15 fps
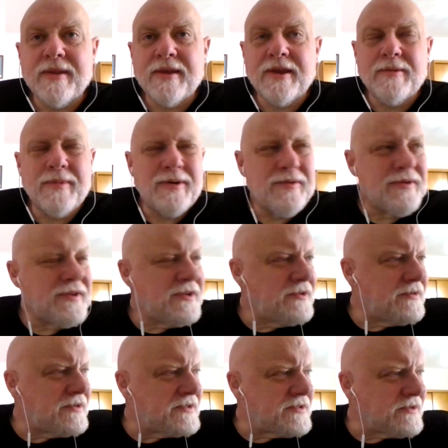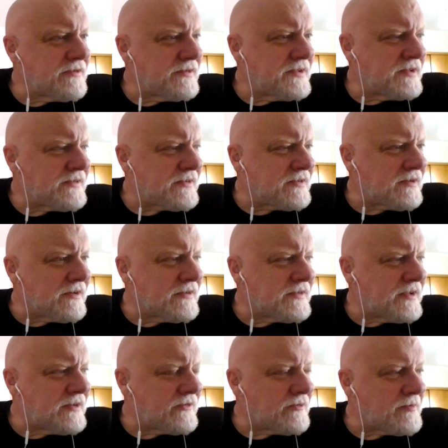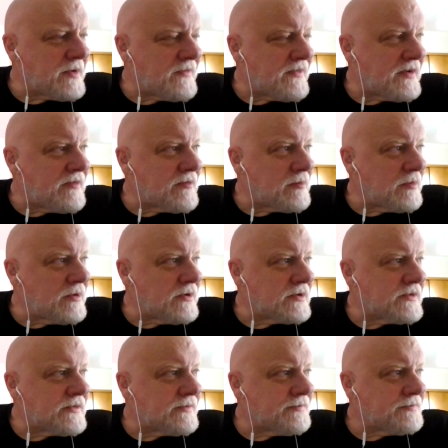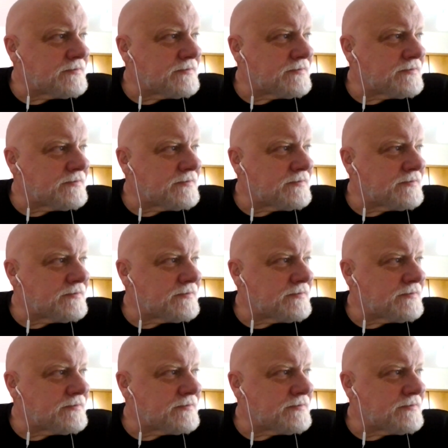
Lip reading: Am I really doing Jungle Tales of Tarzan? It's one of my favorite books.